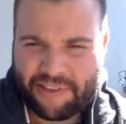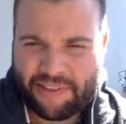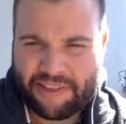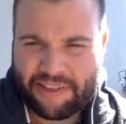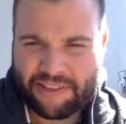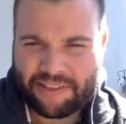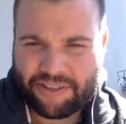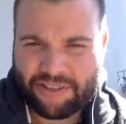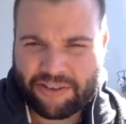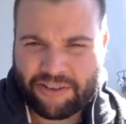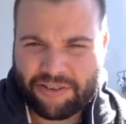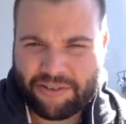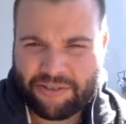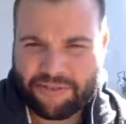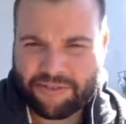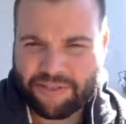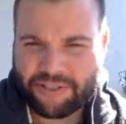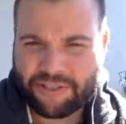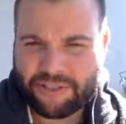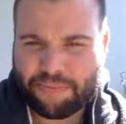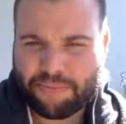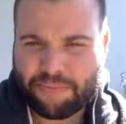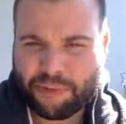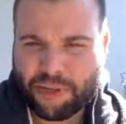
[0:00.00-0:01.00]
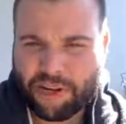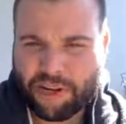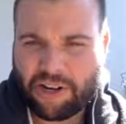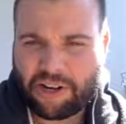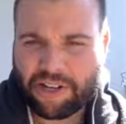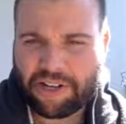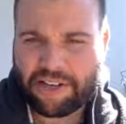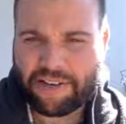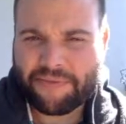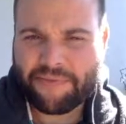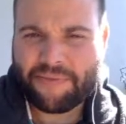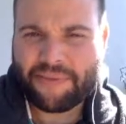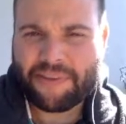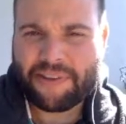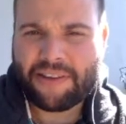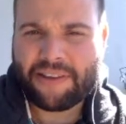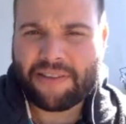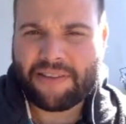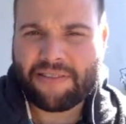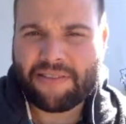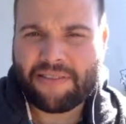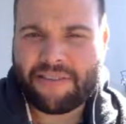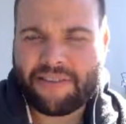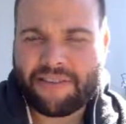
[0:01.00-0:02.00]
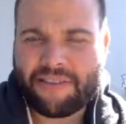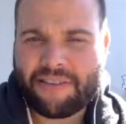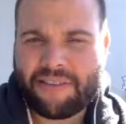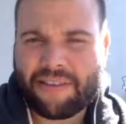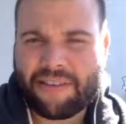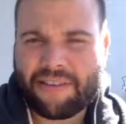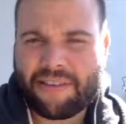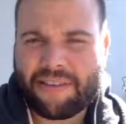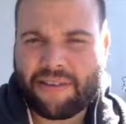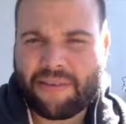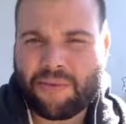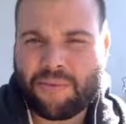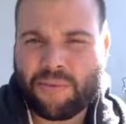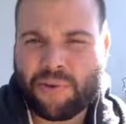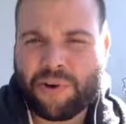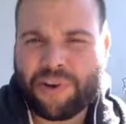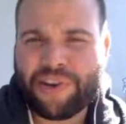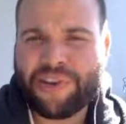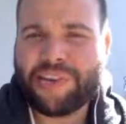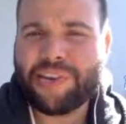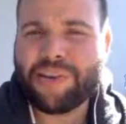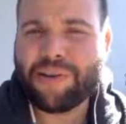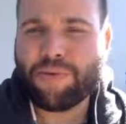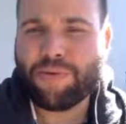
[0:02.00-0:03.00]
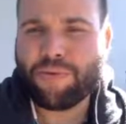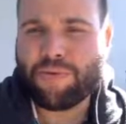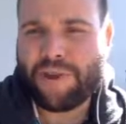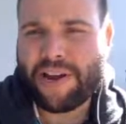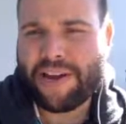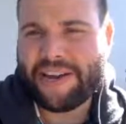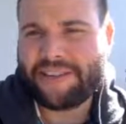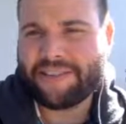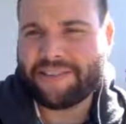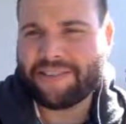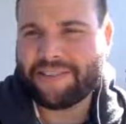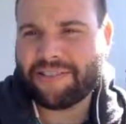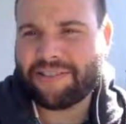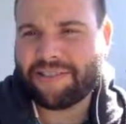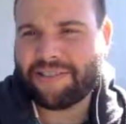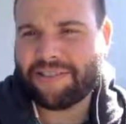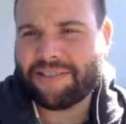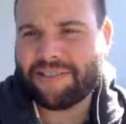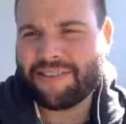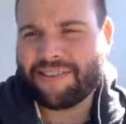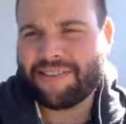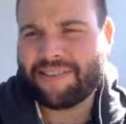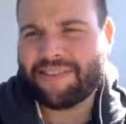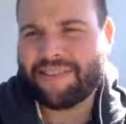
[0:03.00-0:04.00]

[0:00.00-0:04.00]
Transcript: this article in his blog, where he rates